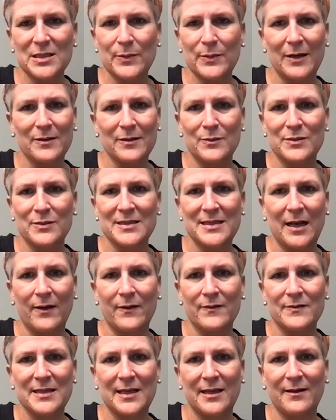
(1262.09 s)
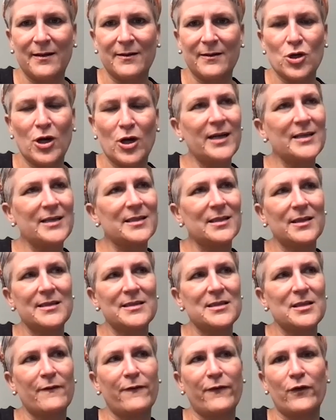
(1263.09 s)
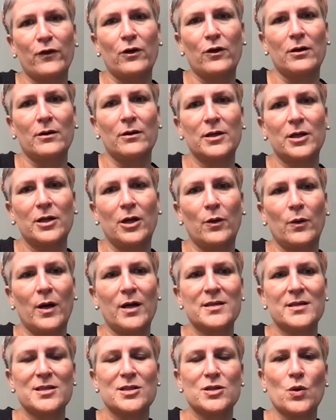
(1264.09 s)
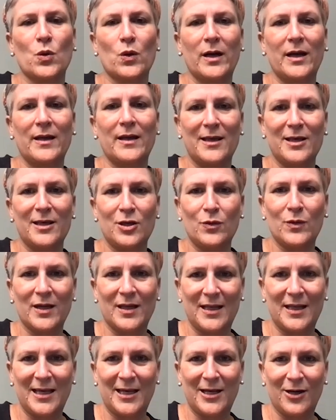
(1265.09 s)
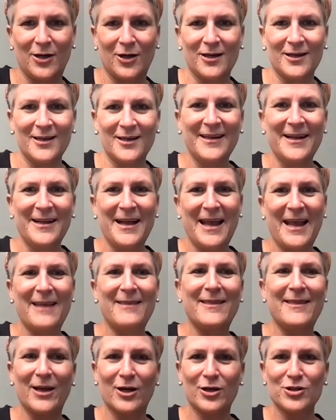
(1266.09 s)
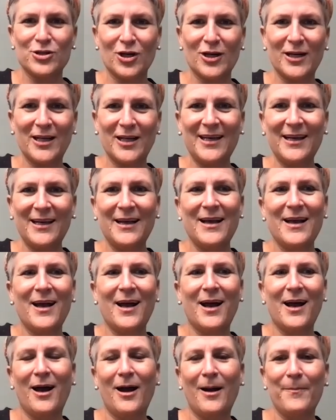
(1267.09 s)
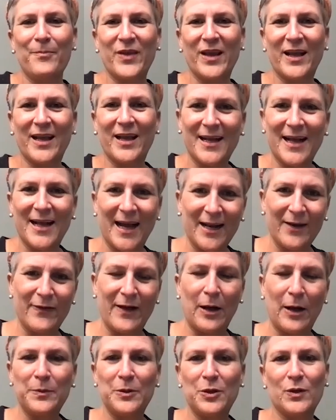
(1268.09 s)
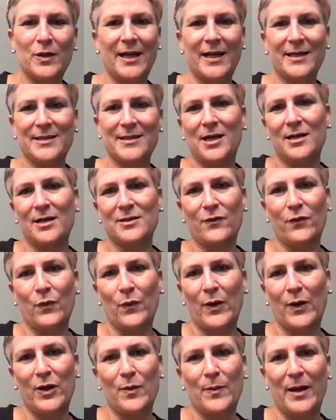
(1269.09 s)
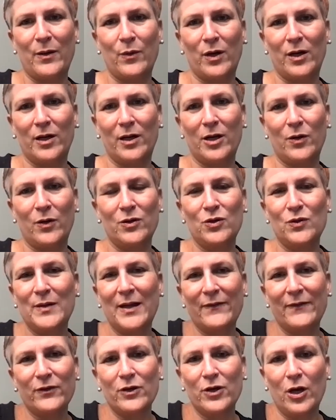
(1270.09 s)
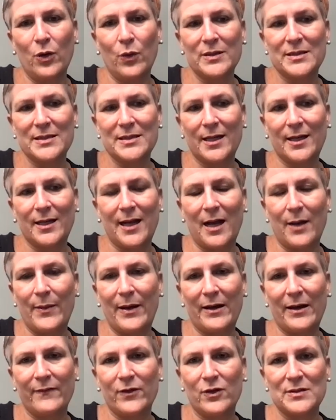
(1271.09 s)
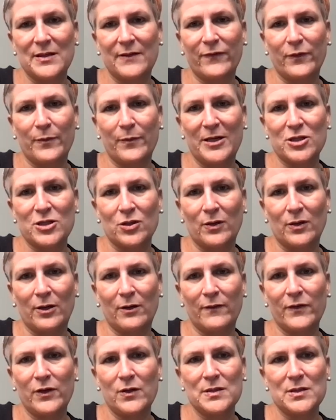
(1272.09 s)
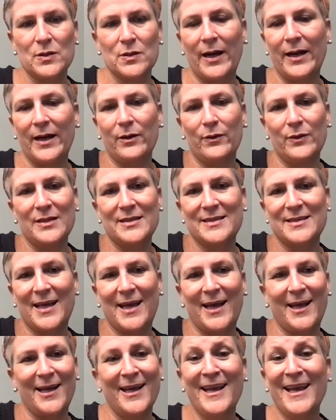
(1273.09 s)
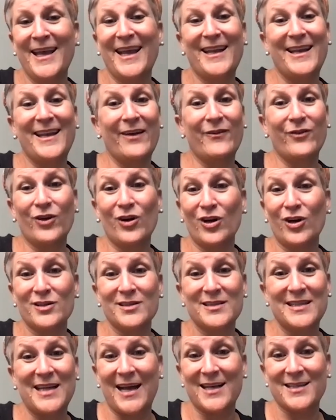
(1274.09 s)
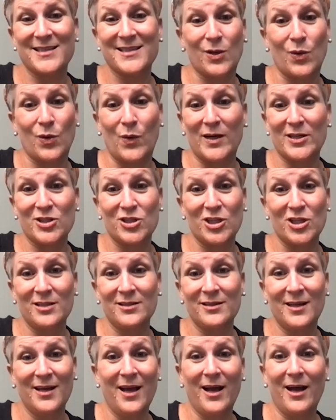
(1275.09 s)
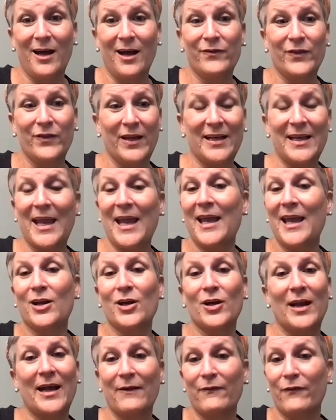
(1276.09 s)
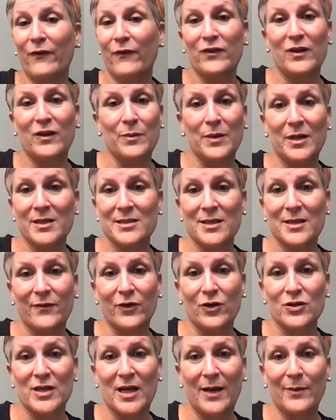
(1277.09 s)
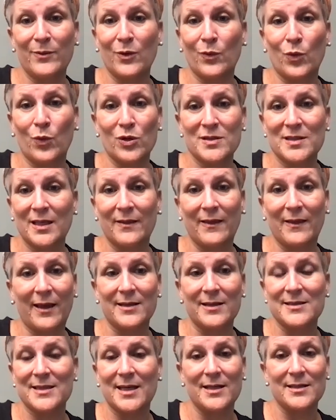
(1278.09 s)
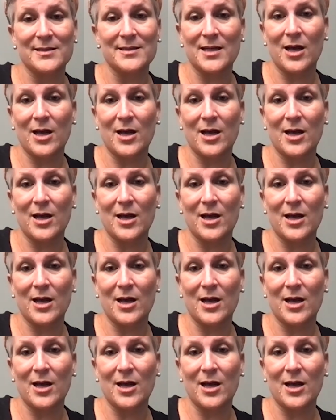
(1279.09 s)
about themselves, and trying to listen for, a story that you can hear in their journey, that can kind of help you connect dots for where you might want to go. And you never know what's going to come out of those informational interviews. So I always say it never hurts to ask the question of like, hey, could I get 15 minutes of your time? The worst thing they can say is